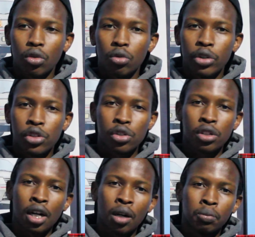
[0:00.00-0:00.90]

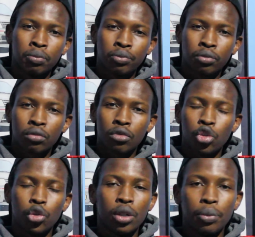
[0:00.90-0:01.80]
which um,
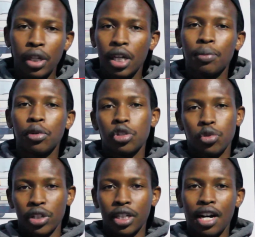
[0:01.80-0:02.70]
you will be able
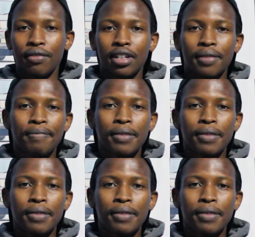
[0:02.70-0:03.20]
to recover